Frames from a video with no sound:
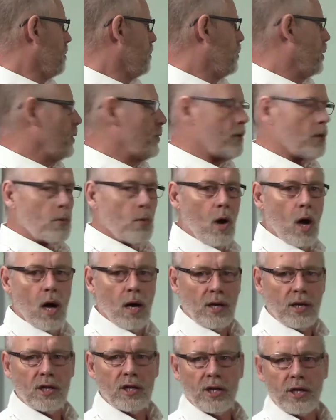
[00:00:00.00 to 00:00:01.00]
put the
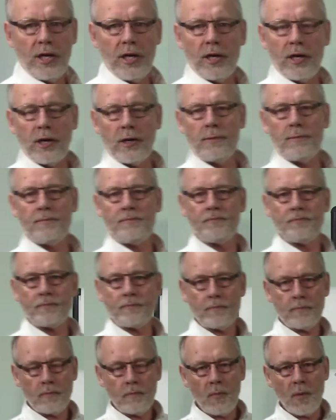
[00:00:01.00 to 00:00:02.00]
wrong cleaner
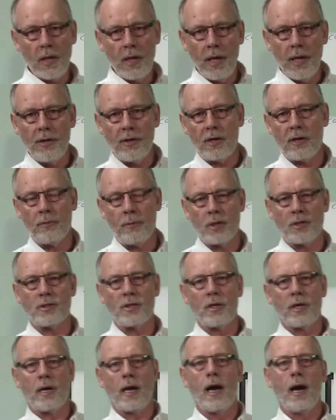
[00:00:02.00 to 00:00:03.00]
in the
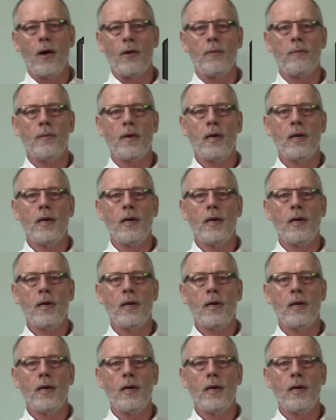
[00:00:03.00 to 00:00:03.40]
commercial account.